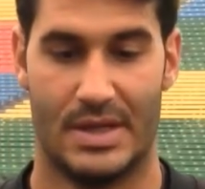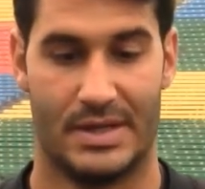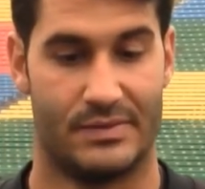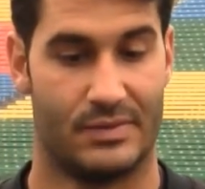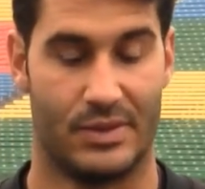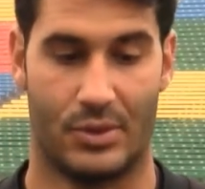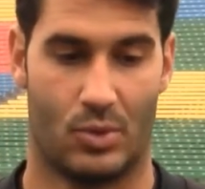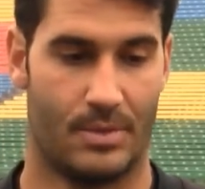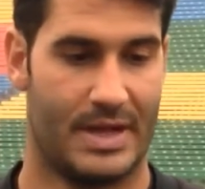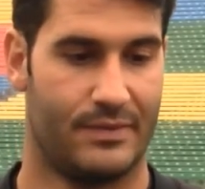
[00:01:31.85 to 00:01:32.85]
is really
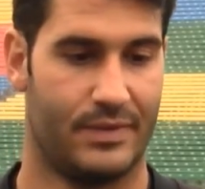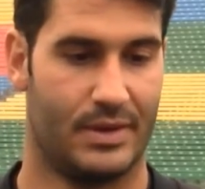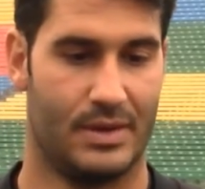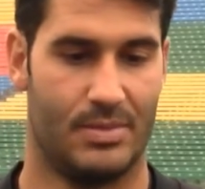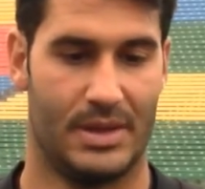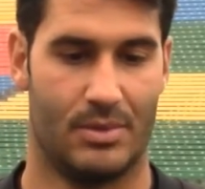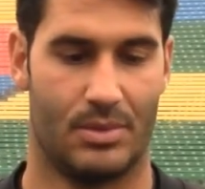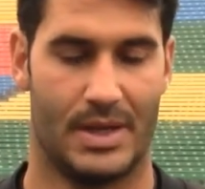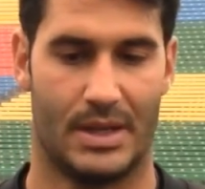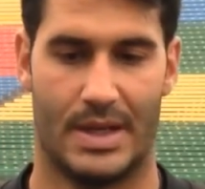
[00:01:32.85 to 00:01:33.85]
quarterback friendly, being able to make